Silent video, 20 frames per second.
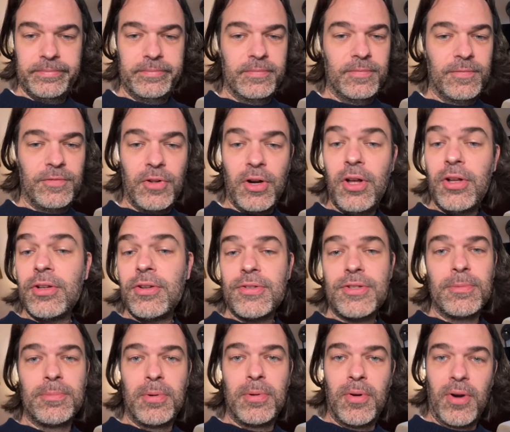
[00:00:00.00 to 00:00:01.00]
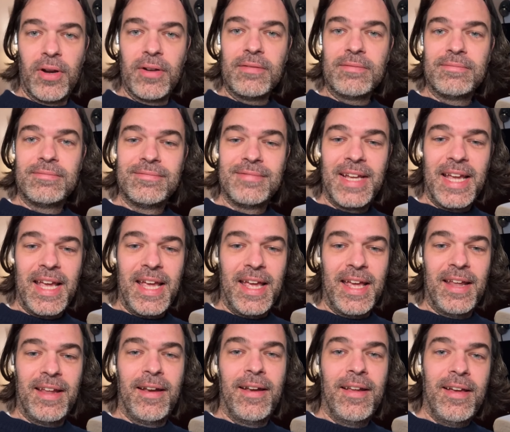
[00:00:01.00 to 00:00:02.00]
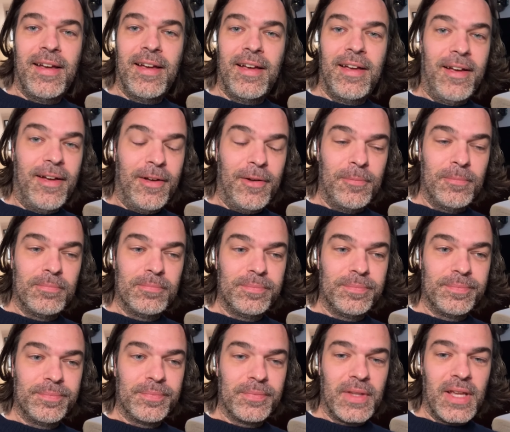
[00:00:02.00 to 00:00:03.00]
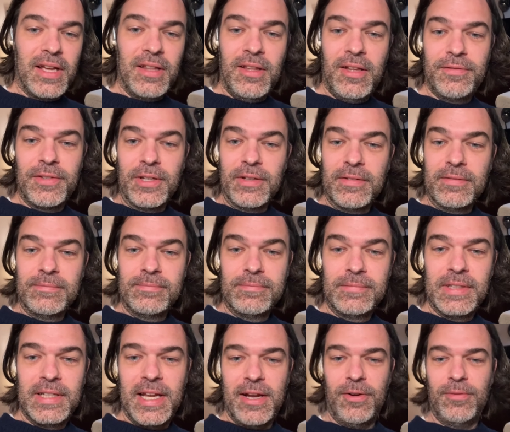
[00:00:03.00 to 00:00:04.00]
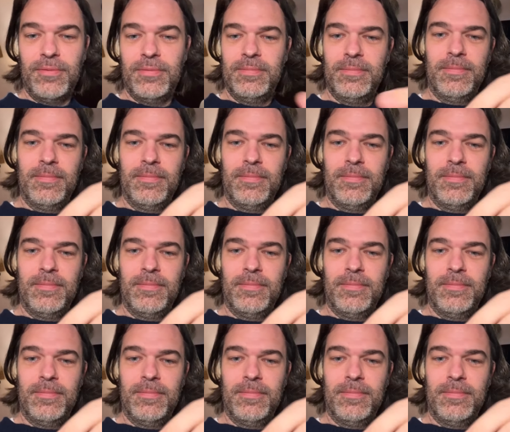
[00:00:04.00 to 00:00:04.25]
for all your support. And I love you. Now,